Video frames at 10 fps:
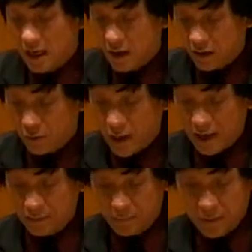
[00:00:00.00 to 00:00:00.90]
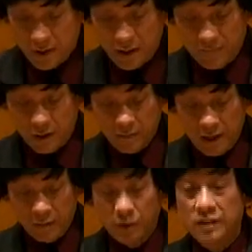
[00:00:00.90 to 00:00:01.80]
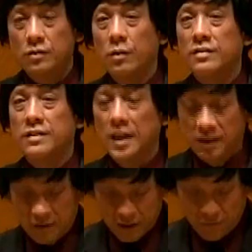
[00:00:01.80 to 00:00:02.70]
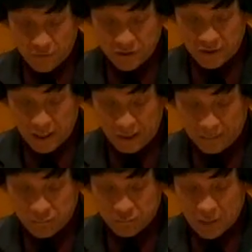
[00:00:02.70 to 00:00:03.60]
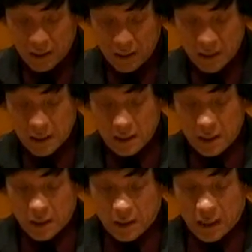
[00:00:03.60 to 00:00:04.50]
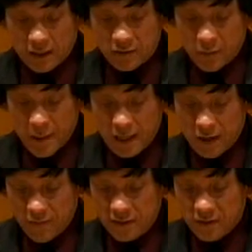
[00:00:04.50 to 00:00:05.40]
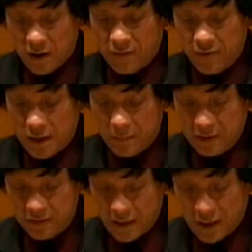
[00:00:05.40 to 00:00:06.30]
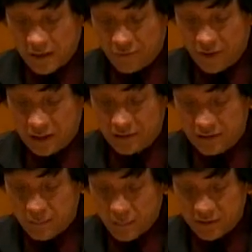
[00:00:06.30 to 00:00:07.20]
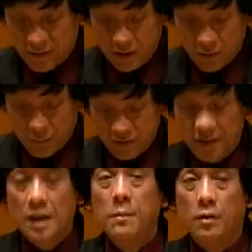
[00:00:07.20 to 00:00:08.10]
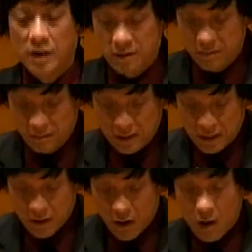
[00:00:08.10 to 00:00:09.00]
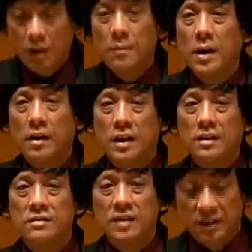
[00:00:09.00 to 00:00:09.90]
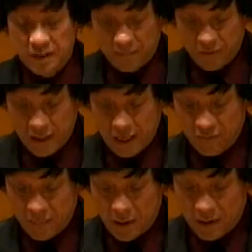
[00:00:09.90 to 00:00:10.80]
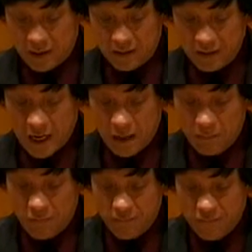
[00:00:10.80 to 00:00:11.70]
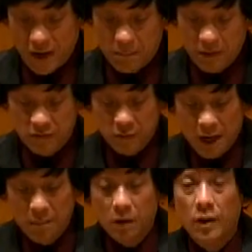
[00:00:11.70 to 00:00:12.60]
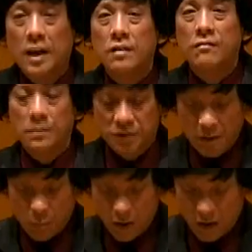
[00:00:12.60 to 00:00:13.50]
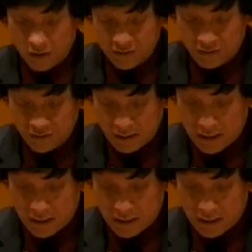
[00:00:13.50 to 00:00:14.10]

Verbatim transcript: and our grasp of the great resource that is our diversity. Like so many of us, our families and our friends, Marcelo was an immigrant. All Americans, except for Native Americans, came from families who emigrated from somewhere else.